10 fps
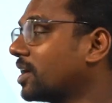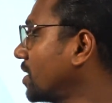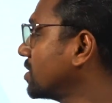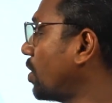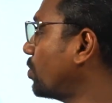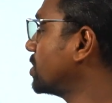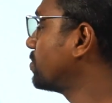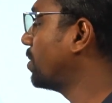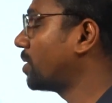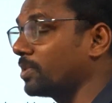regarding sound is
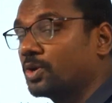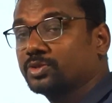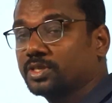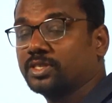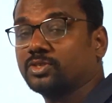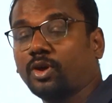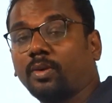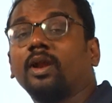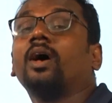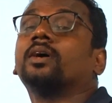permanent because it is
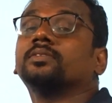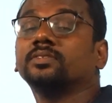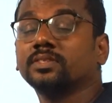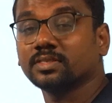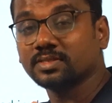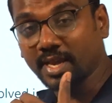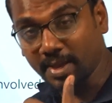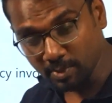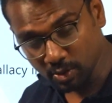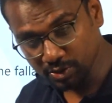audible. This is the
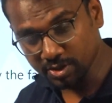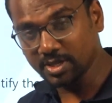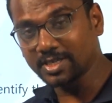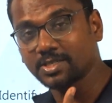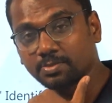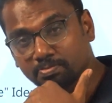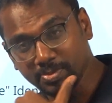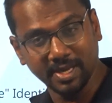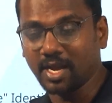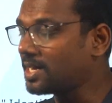same question that's
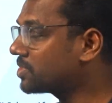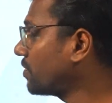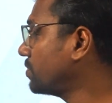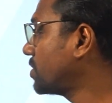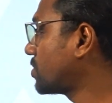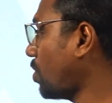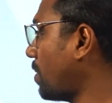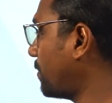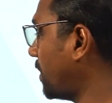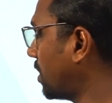being asked from this
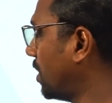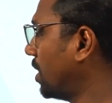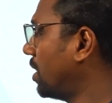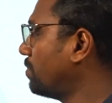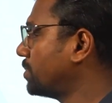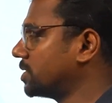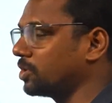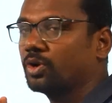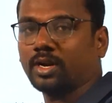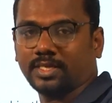topic, a
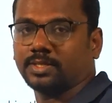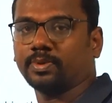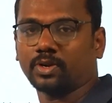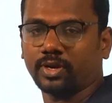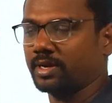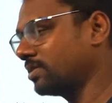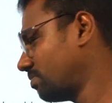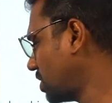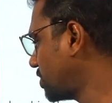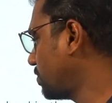particular aspect, okay, in
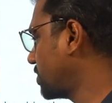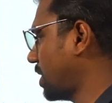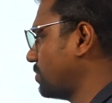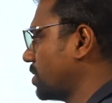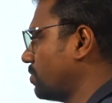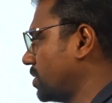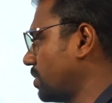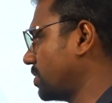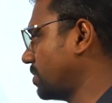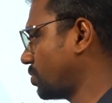multiple times.
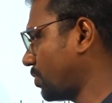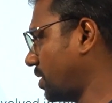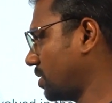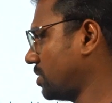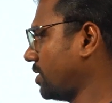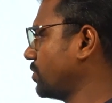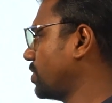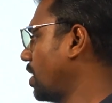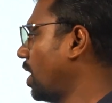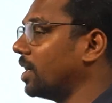So here is a
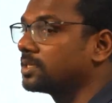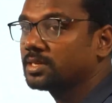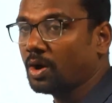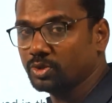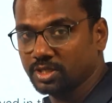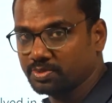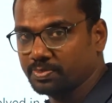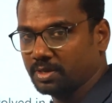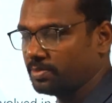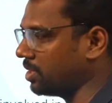question, sound is
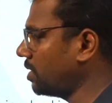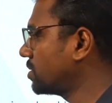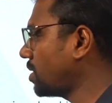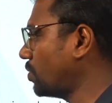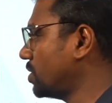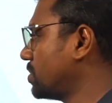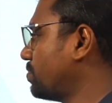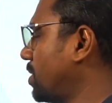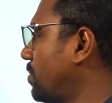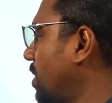
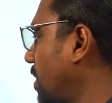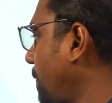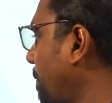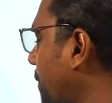permanent,